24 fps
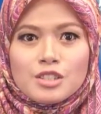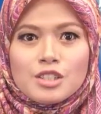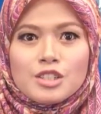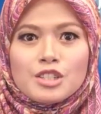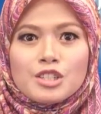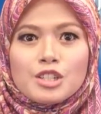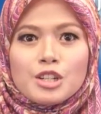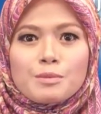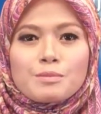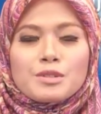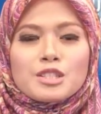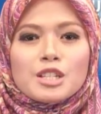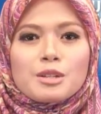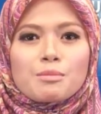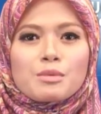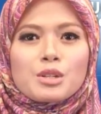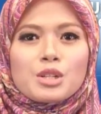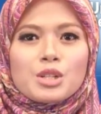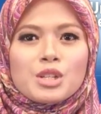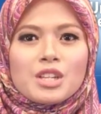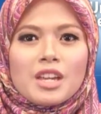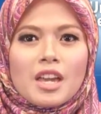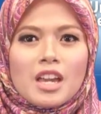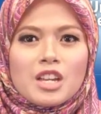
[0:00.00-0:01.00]
the terms
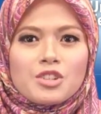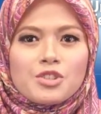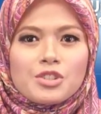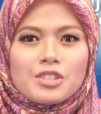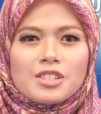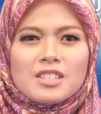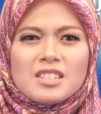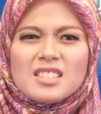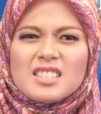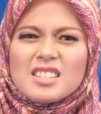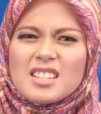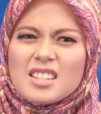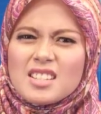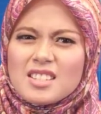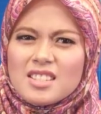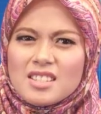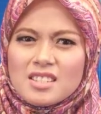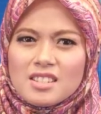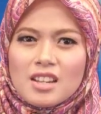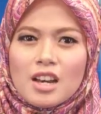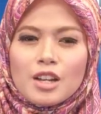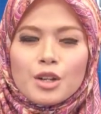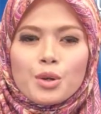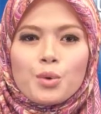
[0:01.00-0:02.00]
communications is
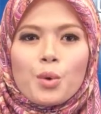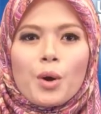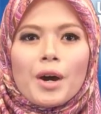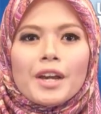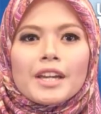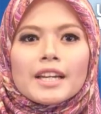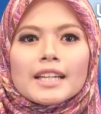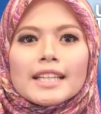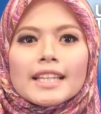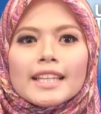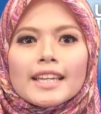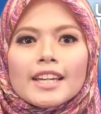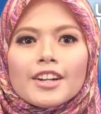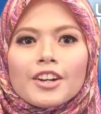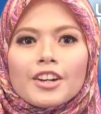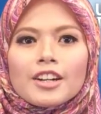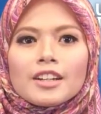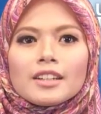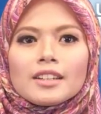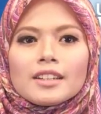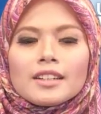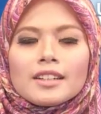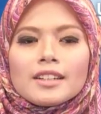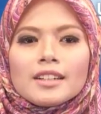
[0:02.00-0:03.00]
not quite clear.